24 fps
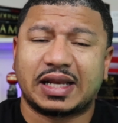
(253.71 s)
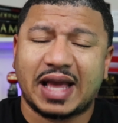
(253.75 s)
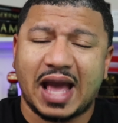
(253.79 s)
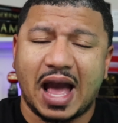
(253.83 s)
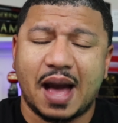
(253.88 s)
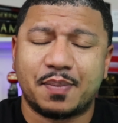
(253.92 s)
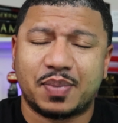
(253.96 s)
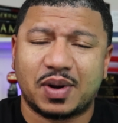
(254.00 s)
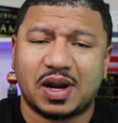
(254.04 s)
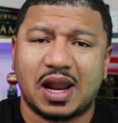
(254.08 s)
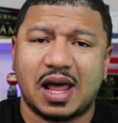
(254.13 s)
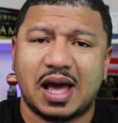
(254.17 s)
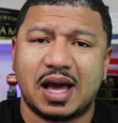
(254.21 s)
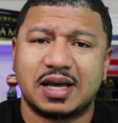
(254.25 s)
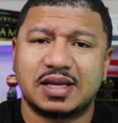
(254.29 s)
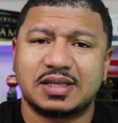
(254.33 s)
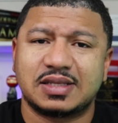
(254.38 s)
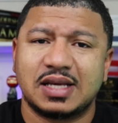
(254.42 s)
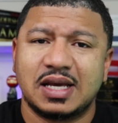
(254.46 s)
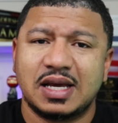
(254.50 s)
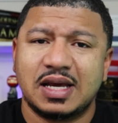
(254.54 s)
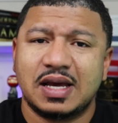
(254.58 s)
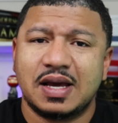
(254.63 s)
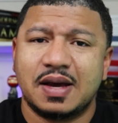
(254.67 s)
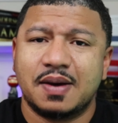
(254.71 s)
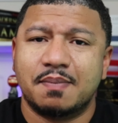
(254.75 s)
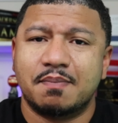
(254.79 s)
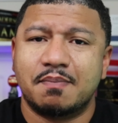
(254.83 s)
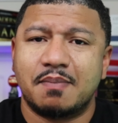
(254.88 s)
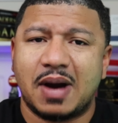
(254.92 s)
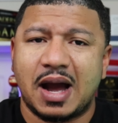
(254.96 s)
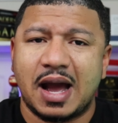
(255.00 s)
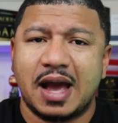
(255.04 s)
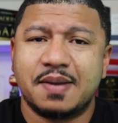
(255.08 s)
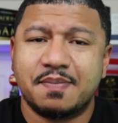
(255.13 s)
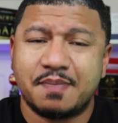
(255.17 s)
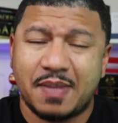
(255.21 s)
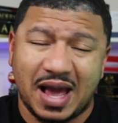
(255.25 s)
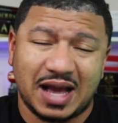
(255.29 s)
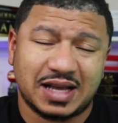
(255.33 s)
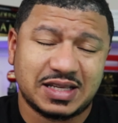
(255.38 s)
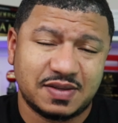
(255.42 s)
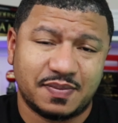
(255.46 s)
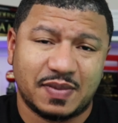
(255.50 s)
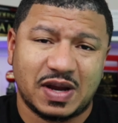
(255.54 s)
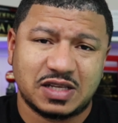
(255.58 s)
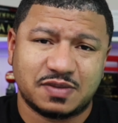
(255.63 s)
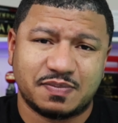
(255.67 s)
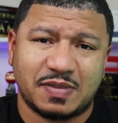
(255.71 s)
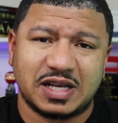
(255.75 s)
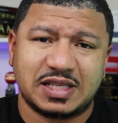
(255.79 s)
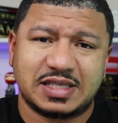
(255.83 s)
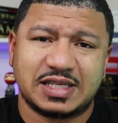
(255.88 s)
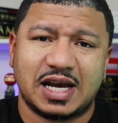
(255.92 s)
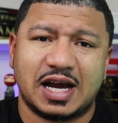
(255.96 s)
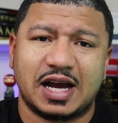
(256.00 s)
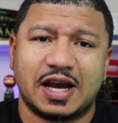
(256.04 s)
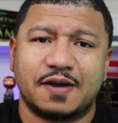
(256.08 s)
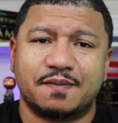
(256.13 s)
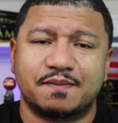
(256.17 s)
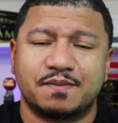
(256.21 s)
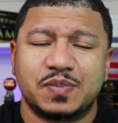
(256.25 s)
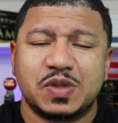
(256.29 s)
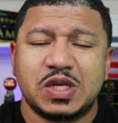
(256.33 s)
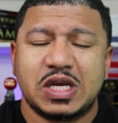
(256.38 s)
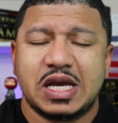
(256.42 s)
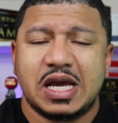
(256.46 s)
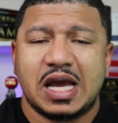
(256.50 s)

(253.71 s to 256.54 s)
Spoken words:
capitalize and maximize my time.